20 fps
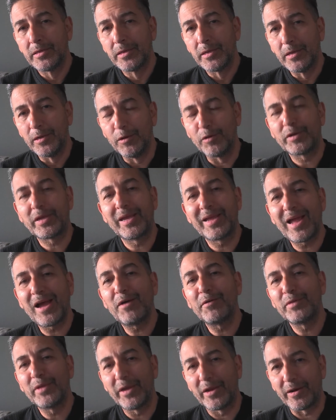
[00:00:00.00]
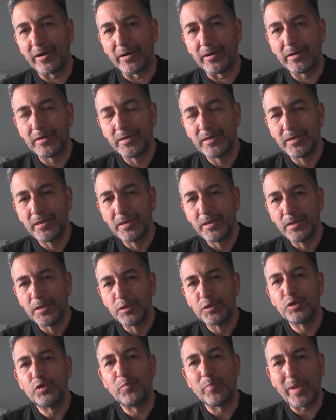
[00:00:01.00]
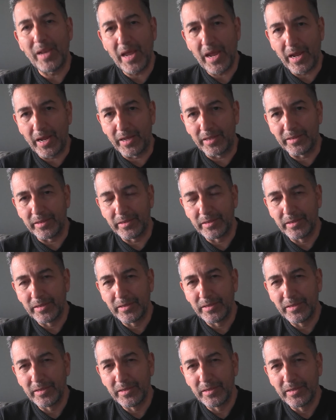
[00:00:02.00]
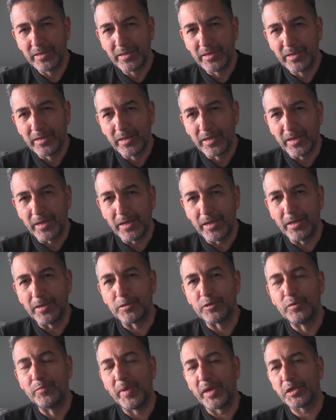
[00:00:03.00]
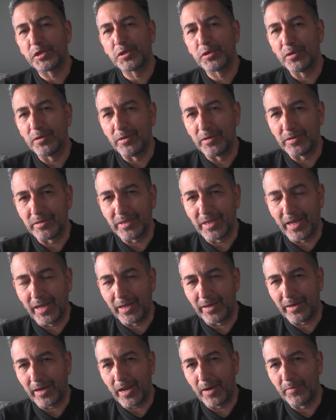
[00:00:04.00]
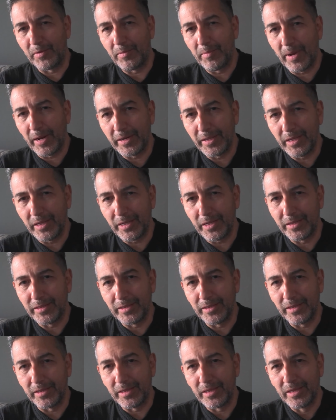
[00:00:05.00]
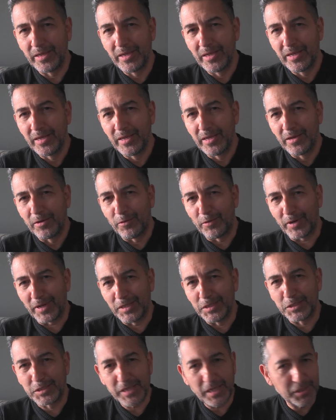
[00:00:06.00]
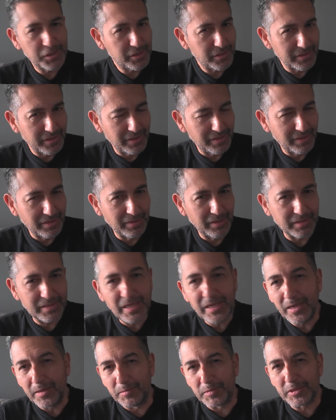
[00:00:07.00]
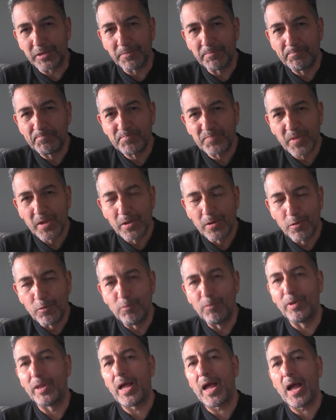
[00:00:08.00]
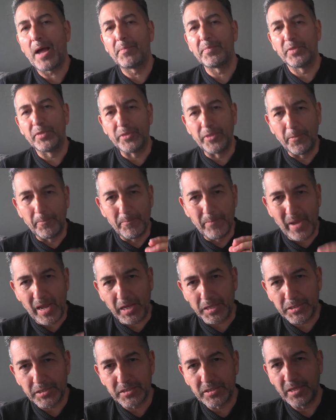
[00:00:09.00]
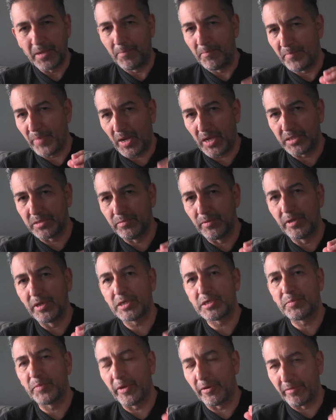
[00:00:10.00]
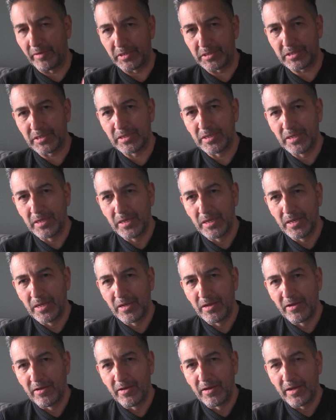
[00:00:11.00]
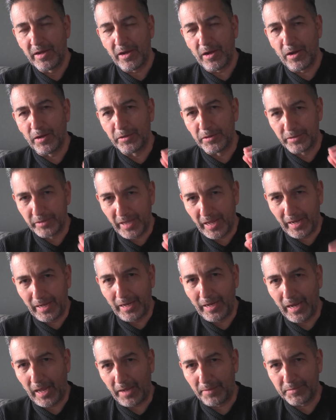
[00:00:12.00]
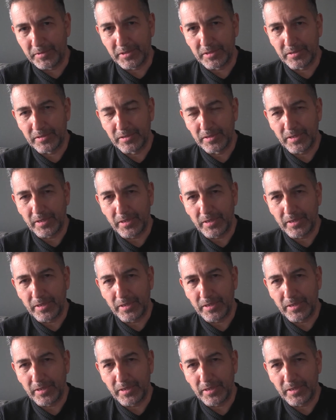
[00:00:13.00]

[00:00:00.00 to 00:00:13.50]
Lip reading: looking out there to plan and to make sure that everybody in the organization and the teams will have the best possible experience on their daily lives?